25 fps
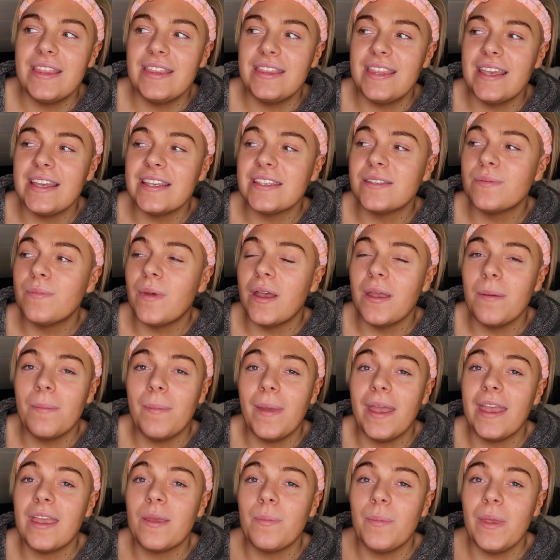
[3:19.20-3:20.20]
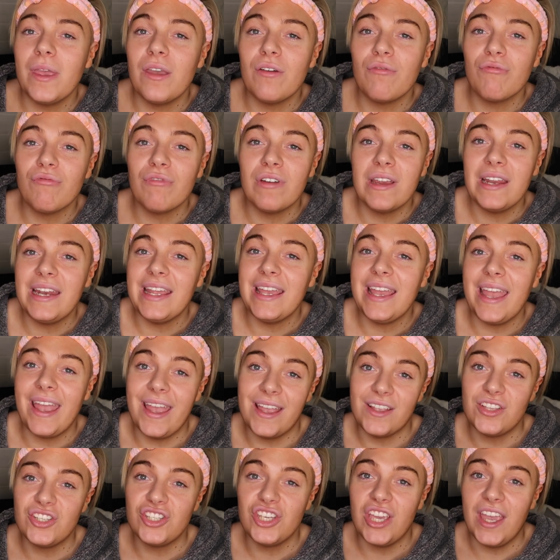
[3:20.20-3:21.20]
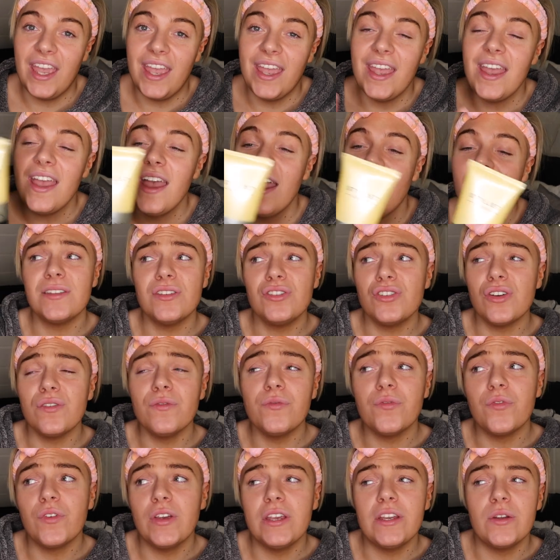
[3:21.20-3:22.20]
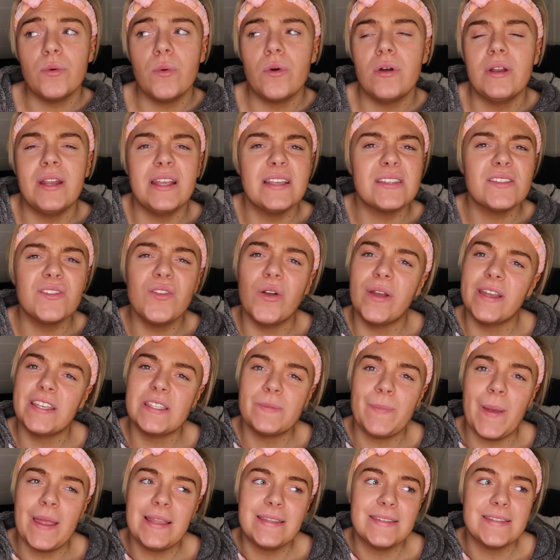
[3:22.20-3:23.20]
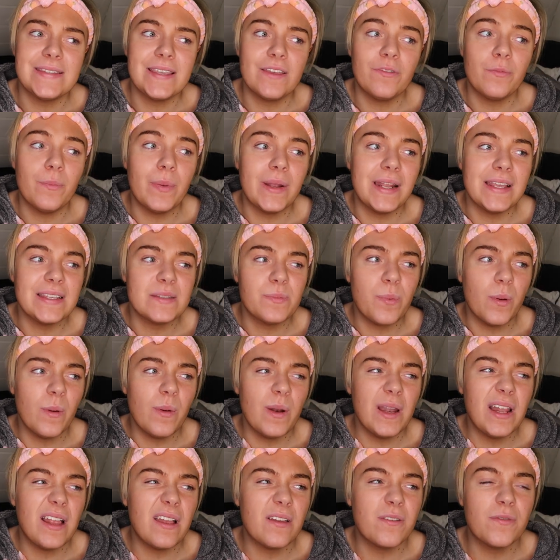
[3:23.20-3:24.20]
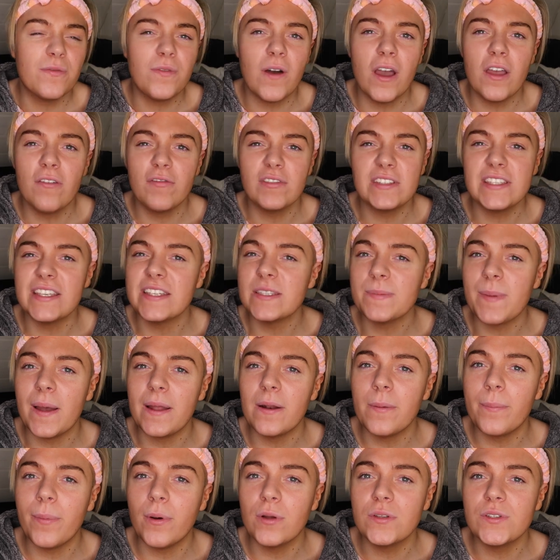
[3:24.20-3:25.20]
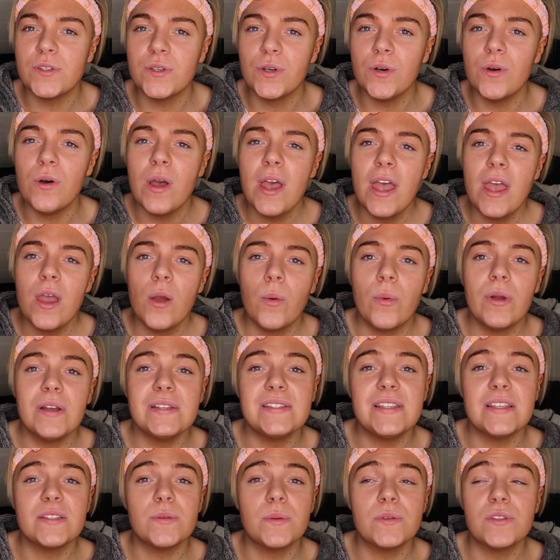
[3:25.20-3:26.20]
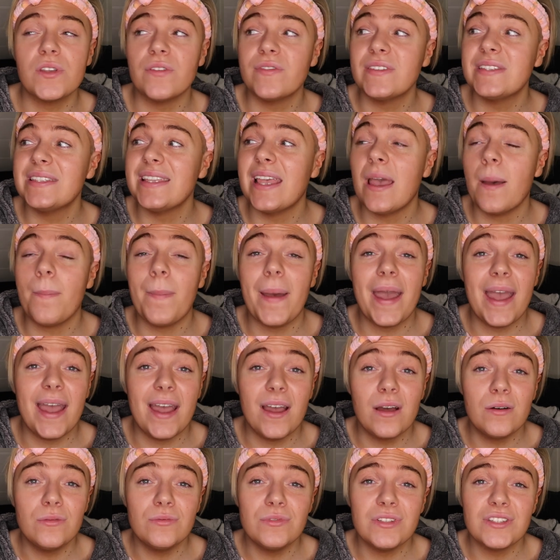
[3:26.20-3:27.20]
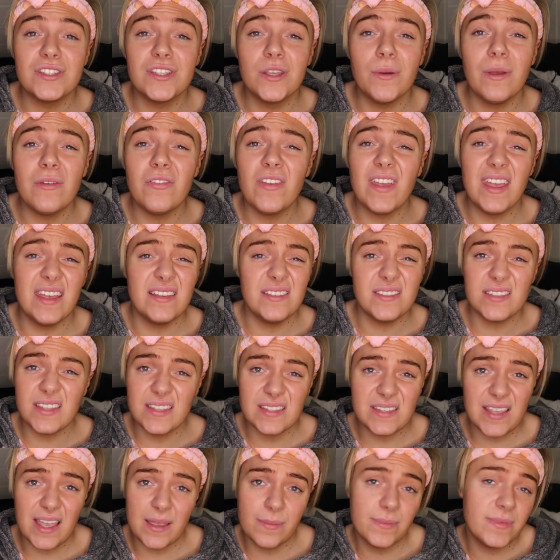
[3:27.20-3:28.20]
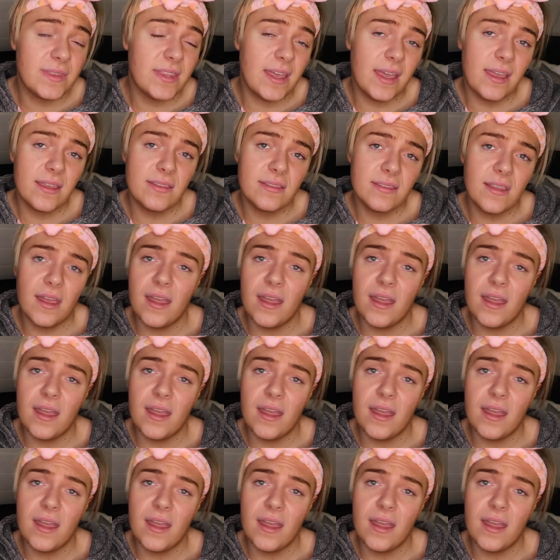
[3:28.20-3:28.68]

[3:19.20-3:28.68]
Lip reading: this might make me really itchy. The John Frieda one is not expensive, but it's probably like £5 or £6 a bottle, whereas this was obviously a pound. So if it is the same thing,